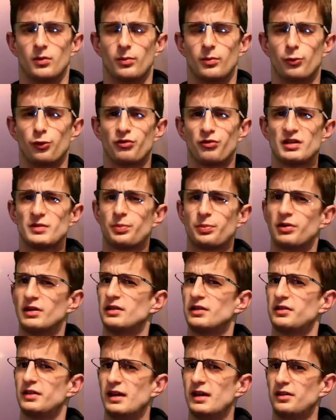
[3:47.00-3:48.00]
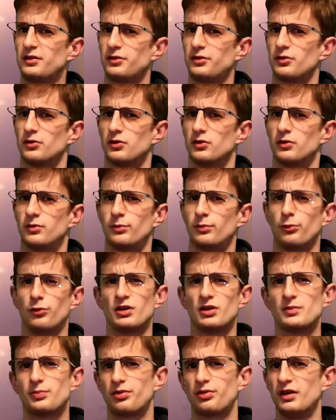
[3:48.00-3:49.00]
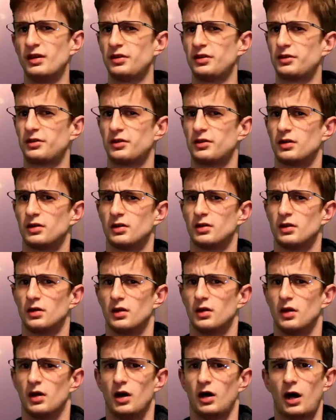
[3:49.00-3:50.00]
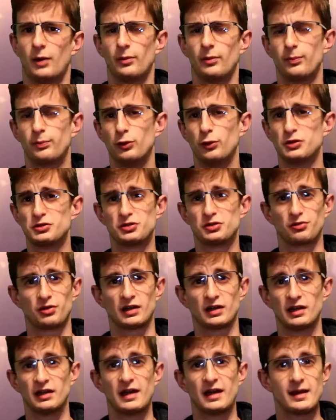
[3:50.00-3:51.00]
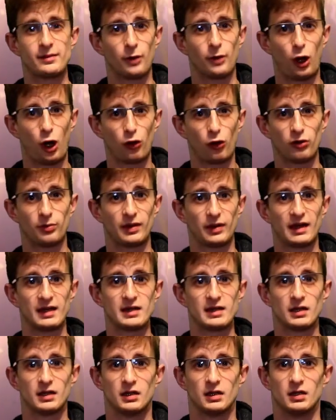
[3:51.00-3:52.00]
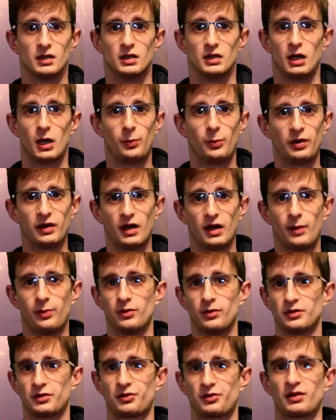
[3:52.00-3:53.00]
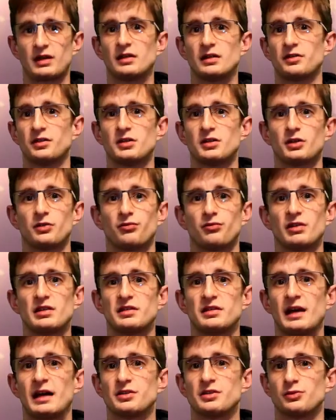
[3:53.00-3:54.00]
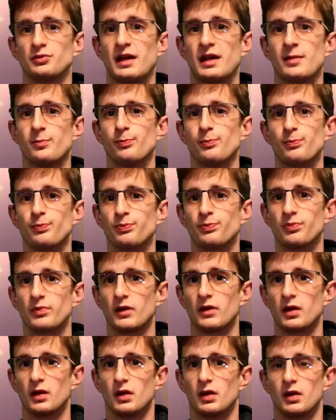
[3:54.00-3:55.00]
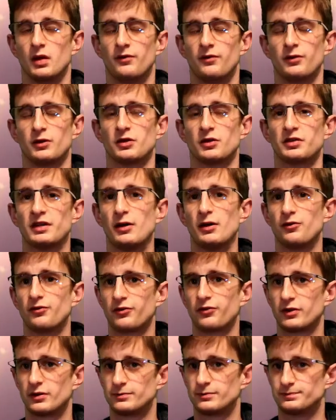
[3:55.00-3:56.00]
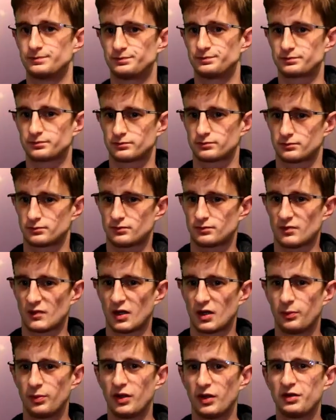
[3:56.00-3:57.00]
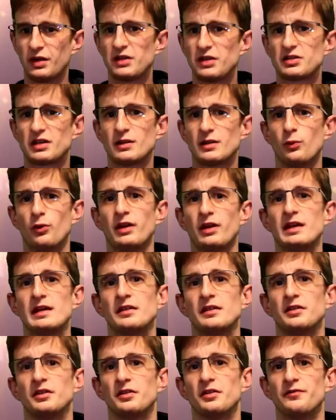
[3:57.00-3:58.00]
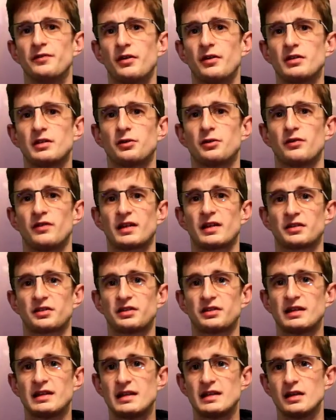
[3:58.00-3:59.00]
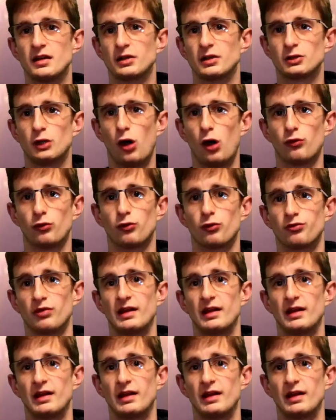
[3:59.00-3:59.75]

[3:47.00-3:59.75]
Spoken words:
Marie Princess, or Marie Pris. I'm butchering the name horribly. I'll put it up on screen so you can read the actual name for yourself. But essentially what it is, it's a very sort of like sea coral